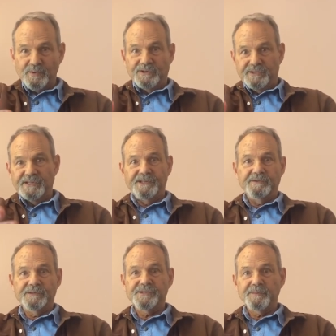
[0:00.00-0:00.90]
you need
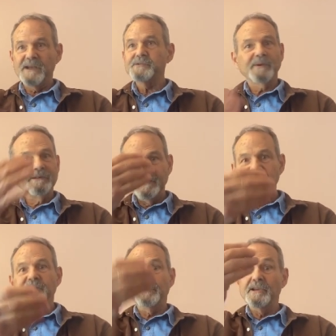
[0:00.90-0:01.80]
to express. We need
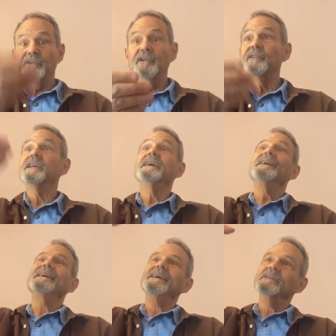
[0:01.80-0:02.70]
to be heard.
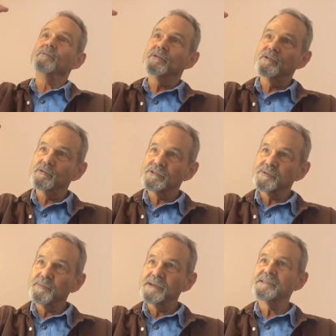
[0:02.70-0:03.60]
In order to
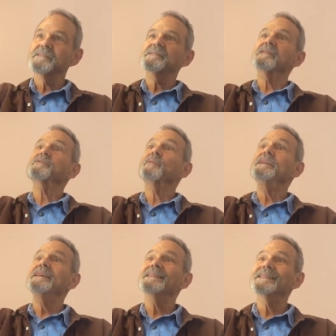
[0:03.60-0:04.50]
express ourselves, we
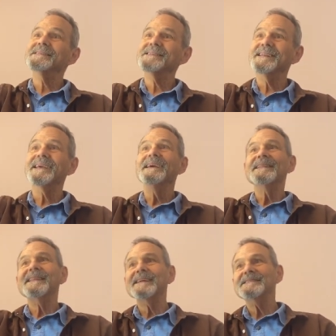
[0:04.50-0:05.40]
need listening.
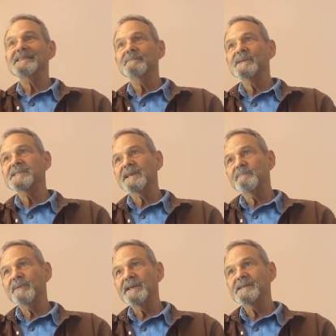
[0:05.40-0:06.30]
That's the missing
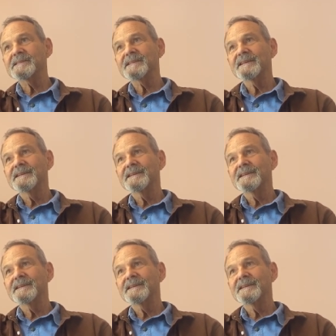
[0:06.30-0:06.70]
piece.